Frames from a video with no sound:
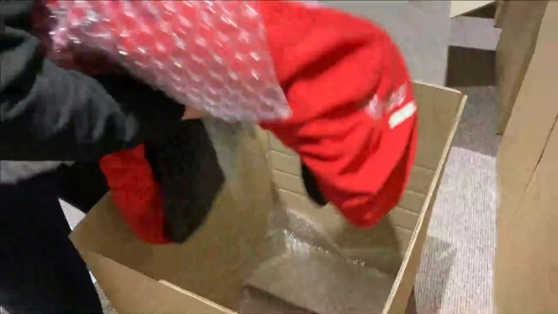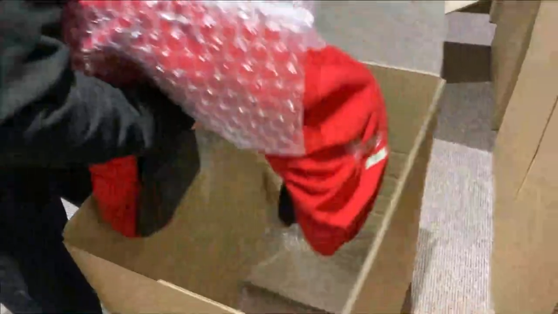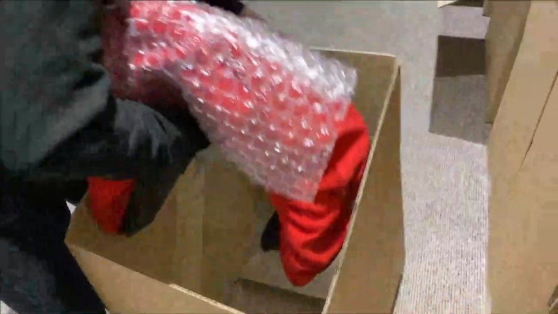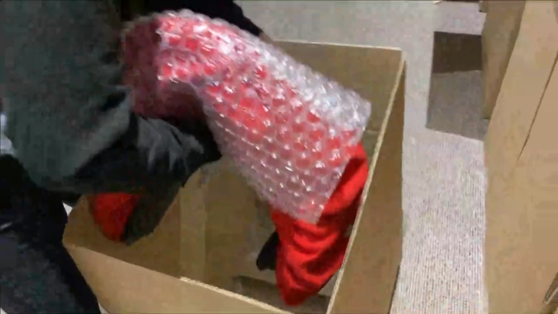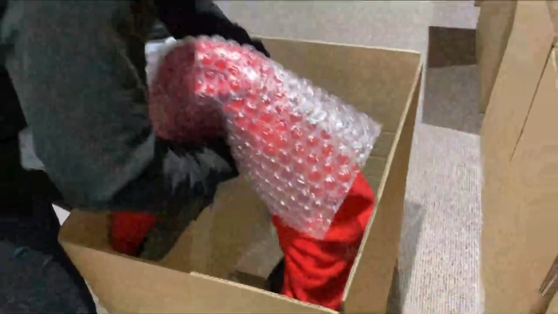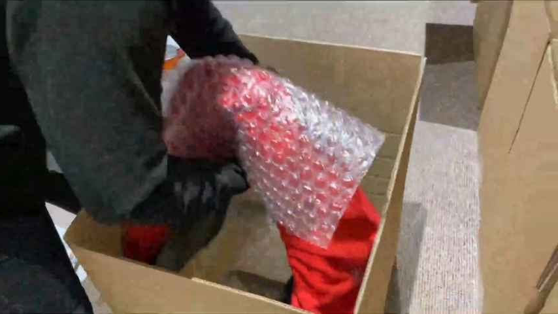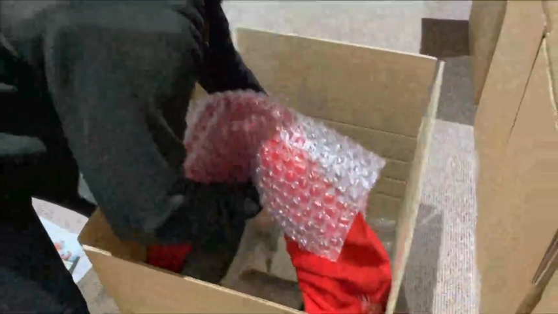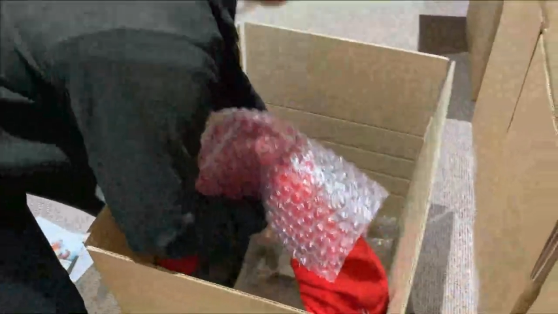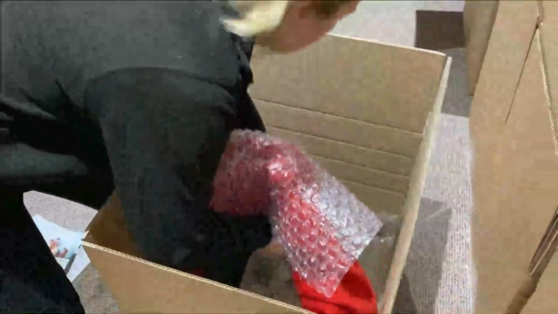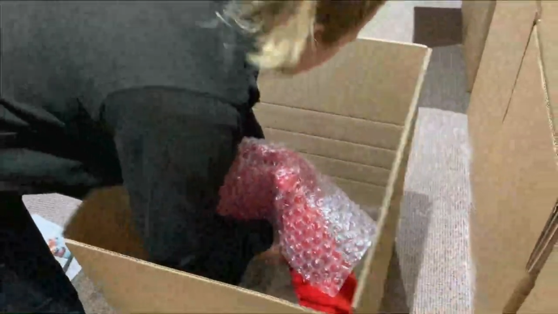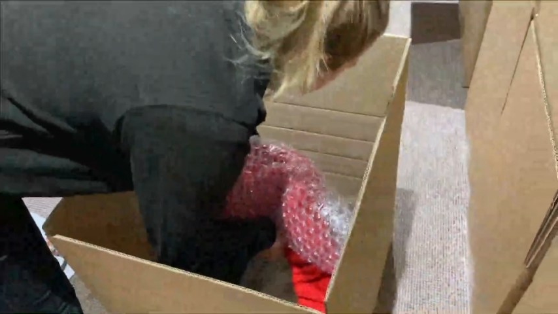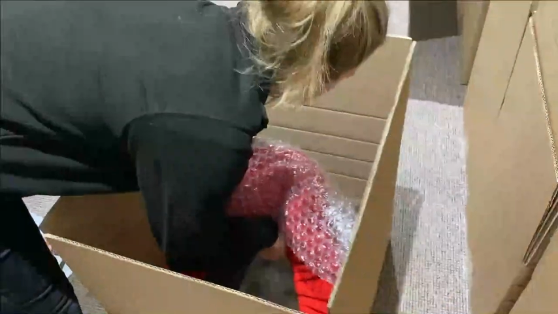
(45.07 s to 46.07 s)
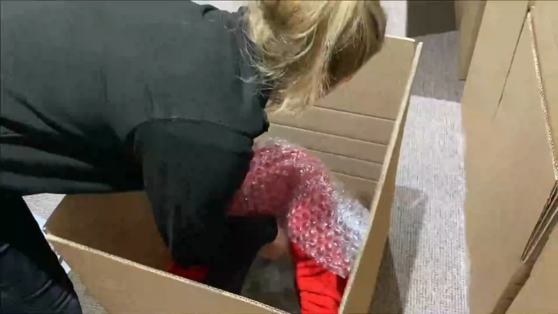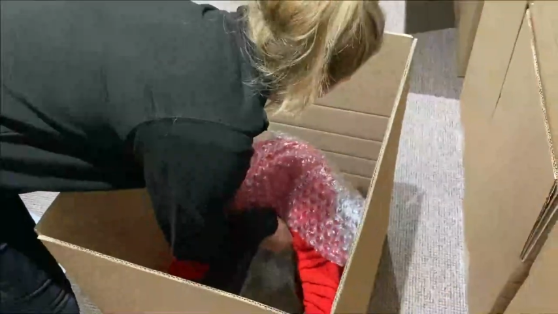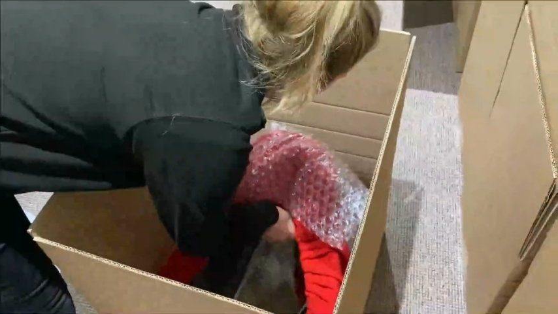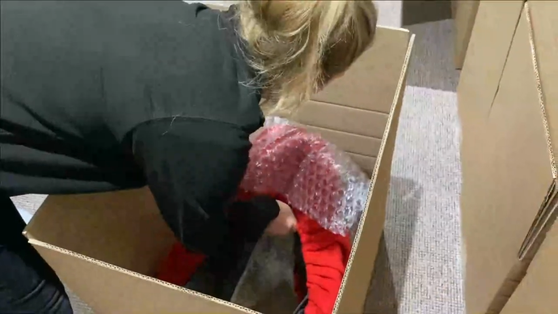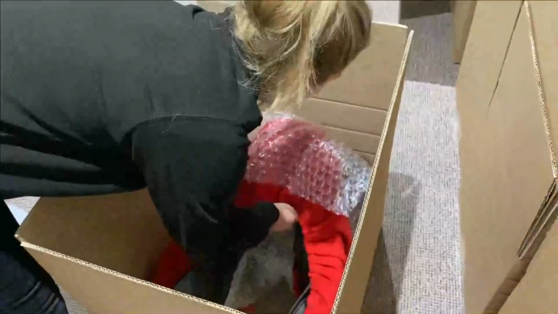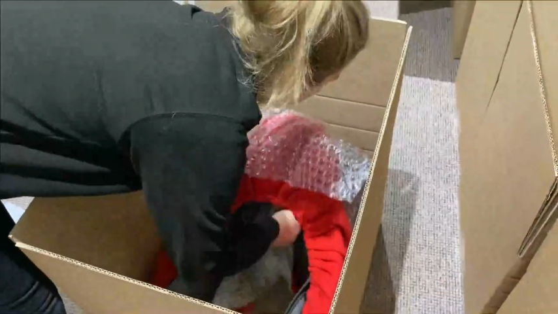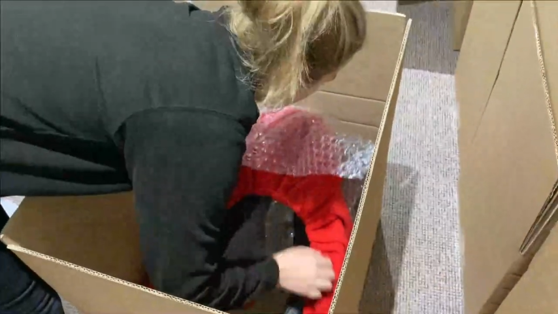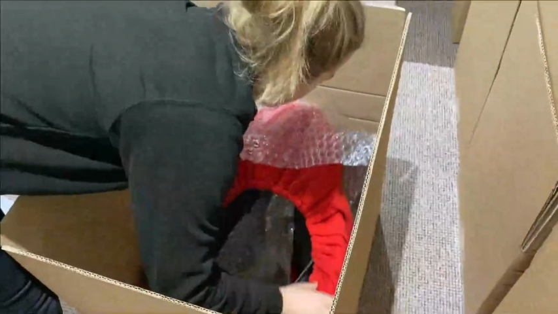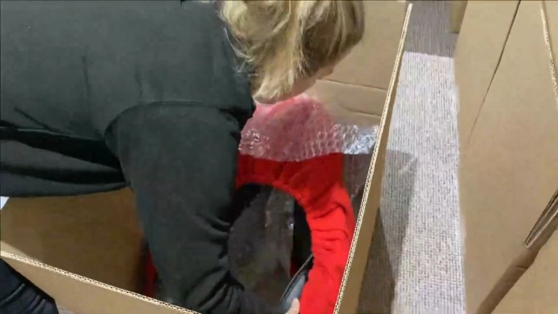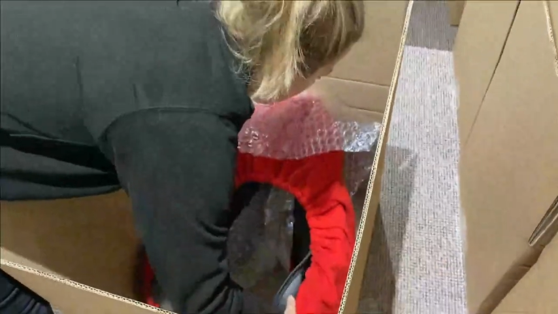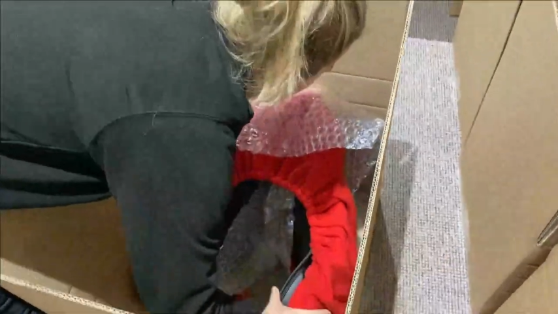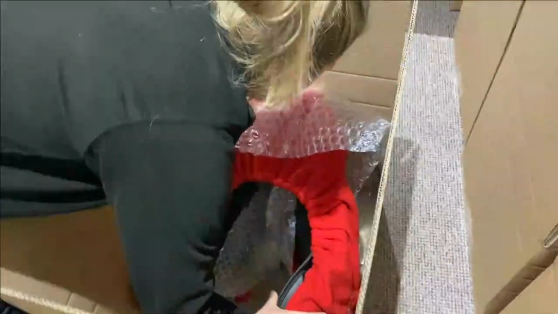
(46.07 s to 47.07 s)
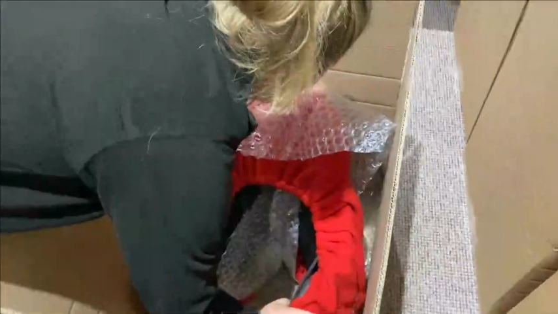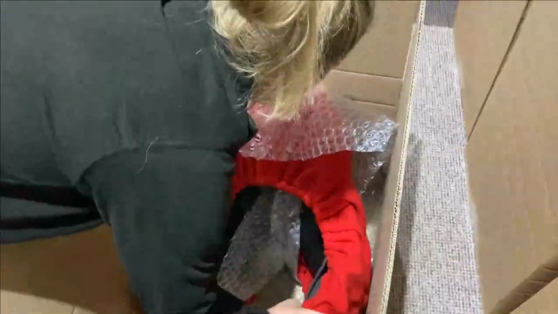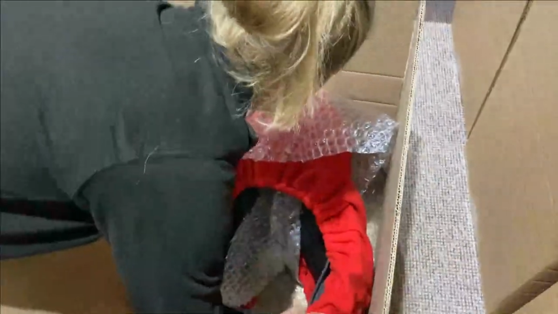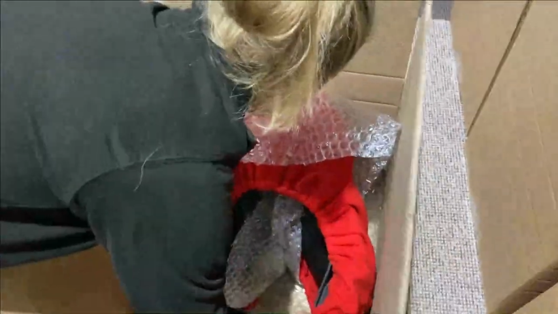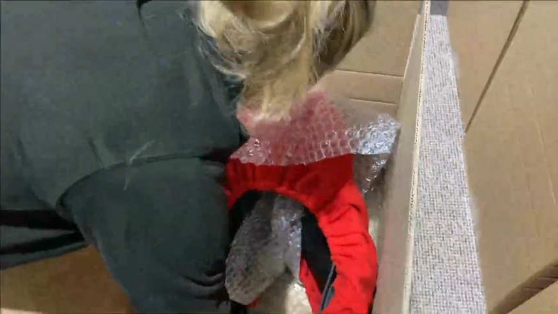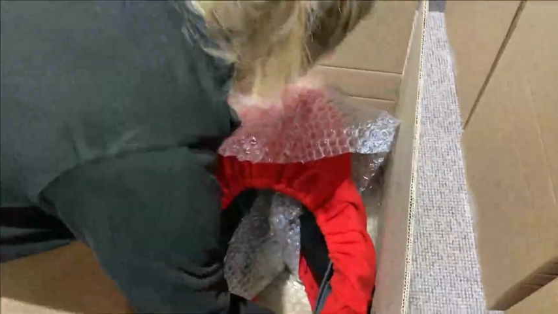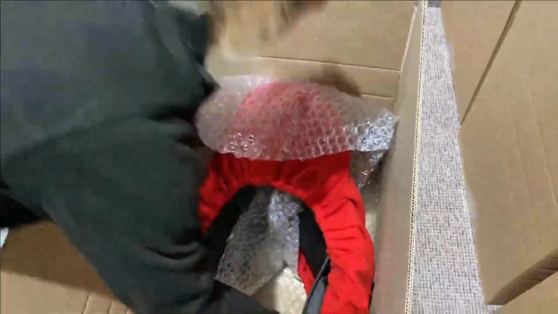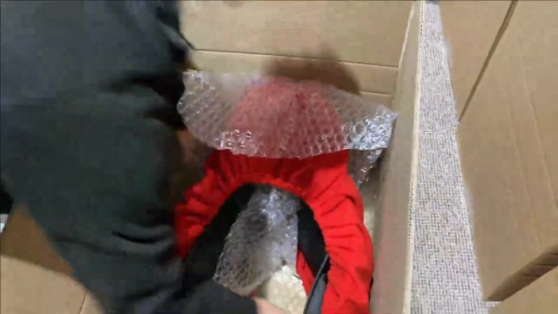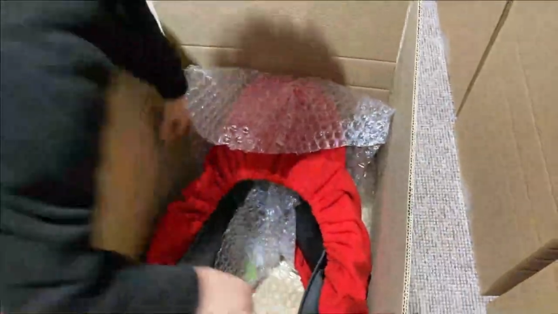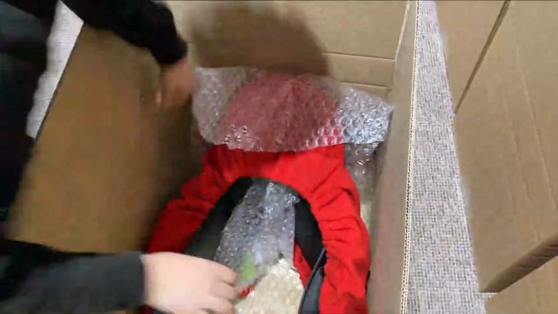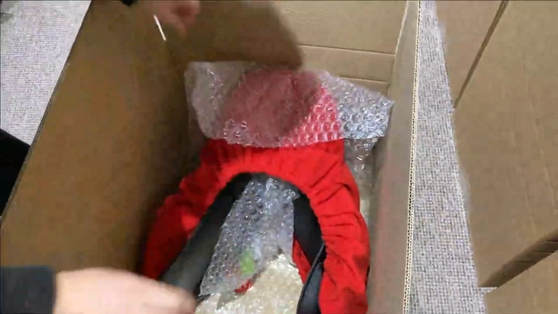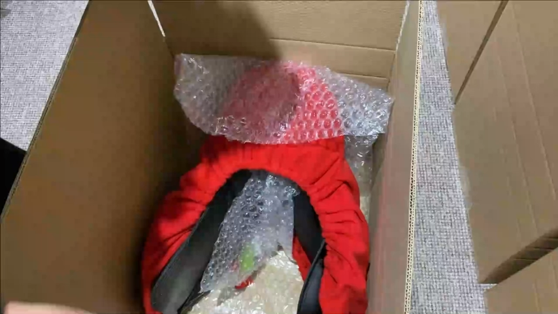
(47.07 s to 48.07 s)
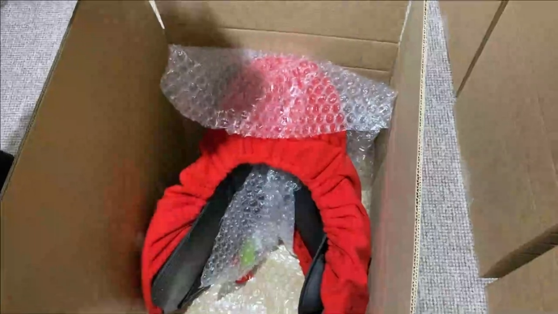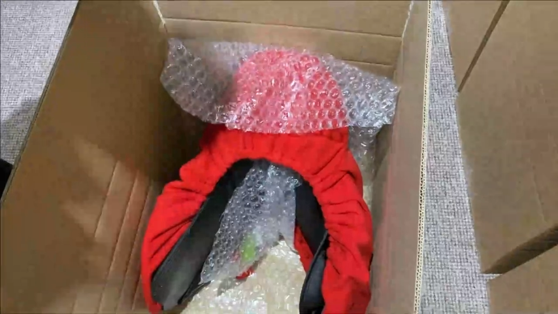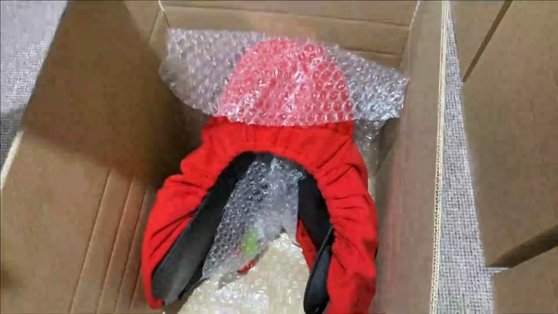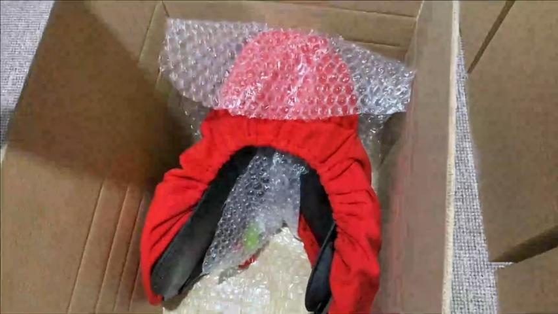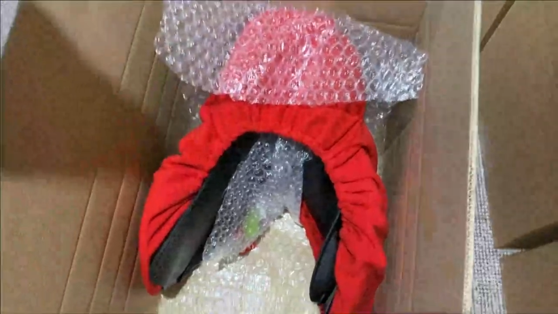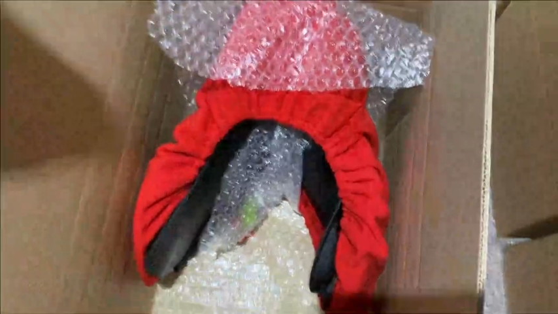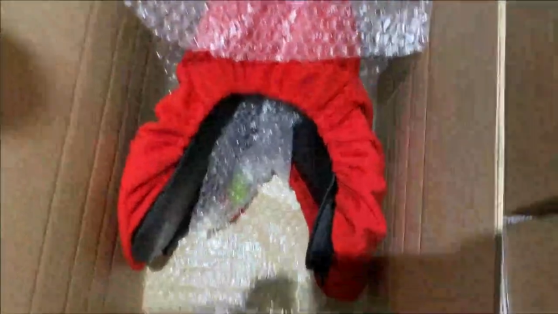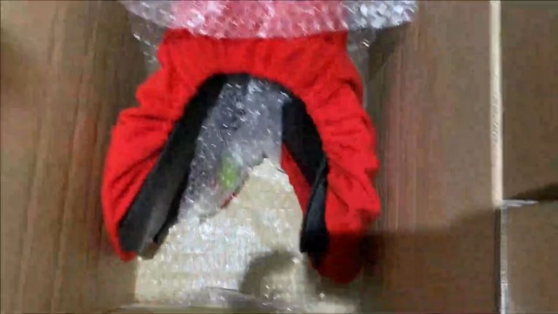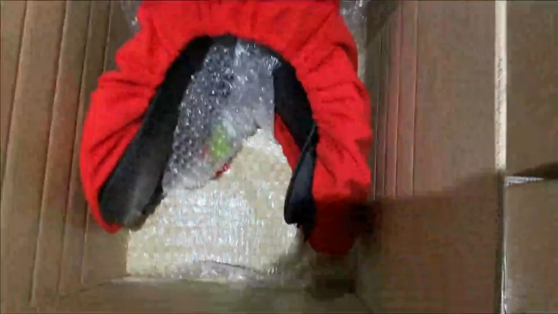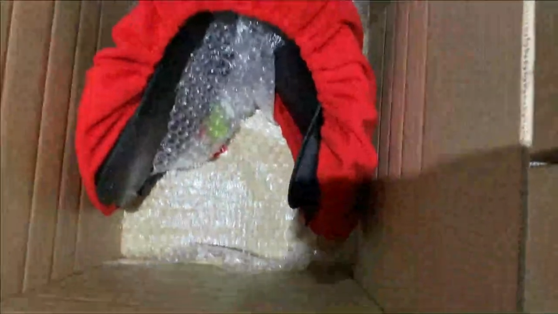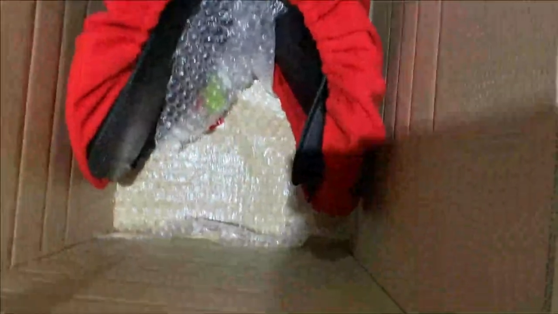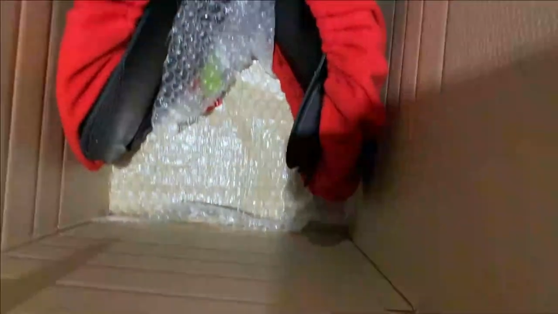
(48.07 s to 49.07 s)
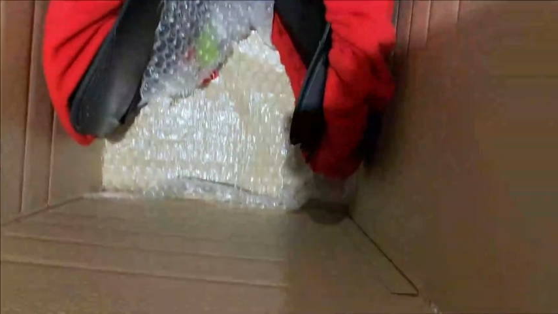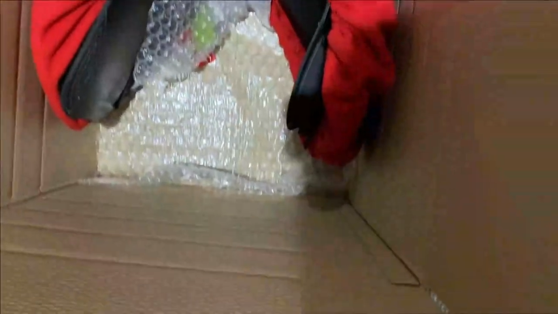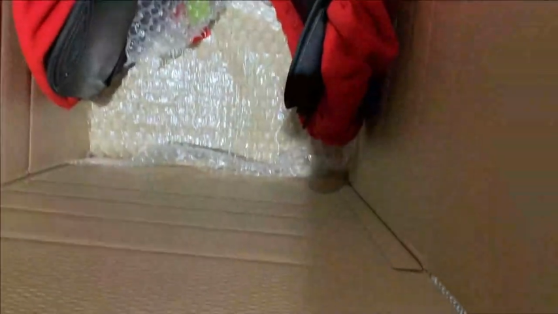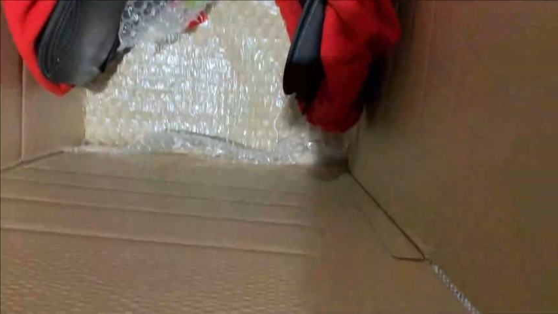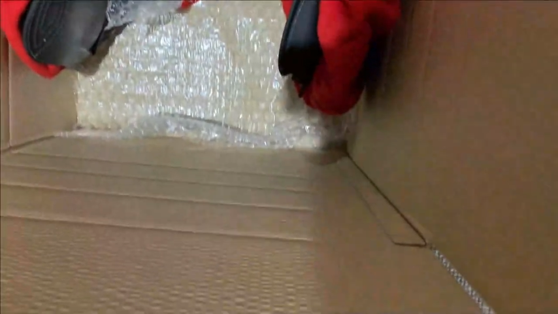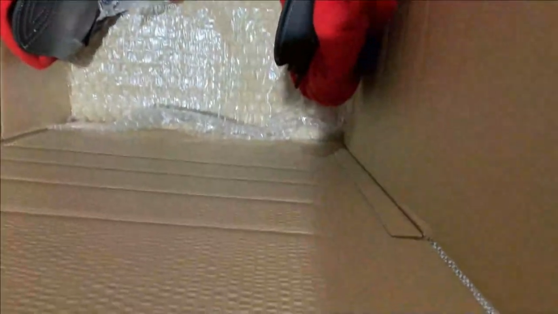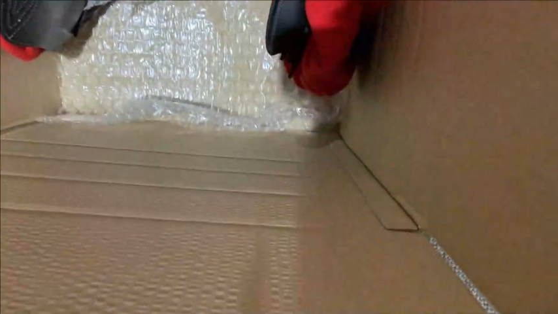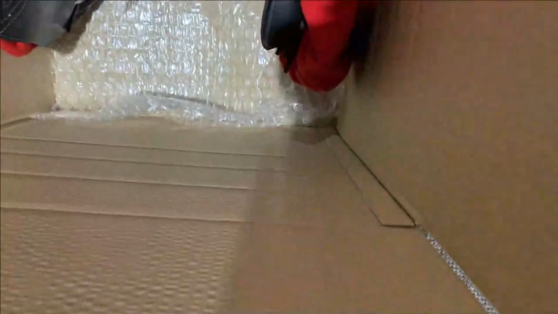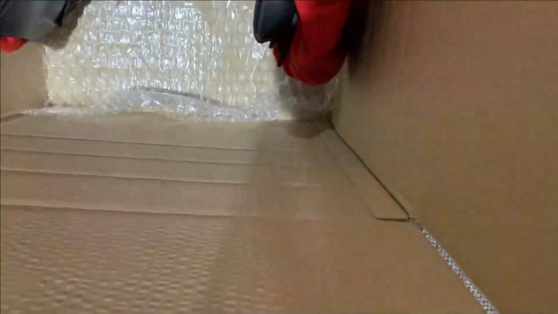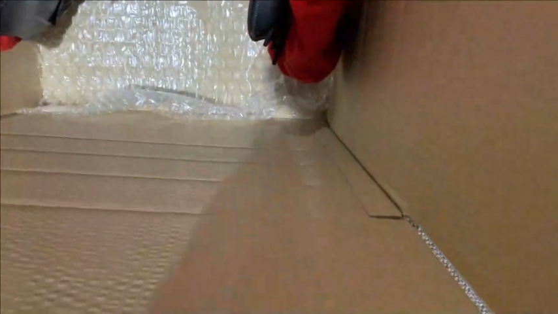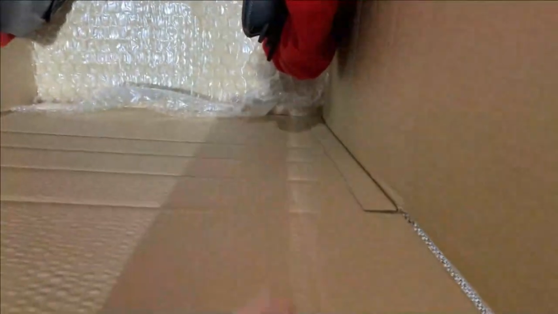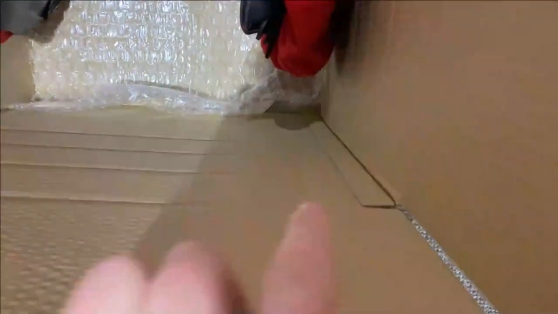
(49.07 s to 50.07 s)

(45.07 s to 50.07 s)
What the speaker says: No face is visible, so there are no lips to read.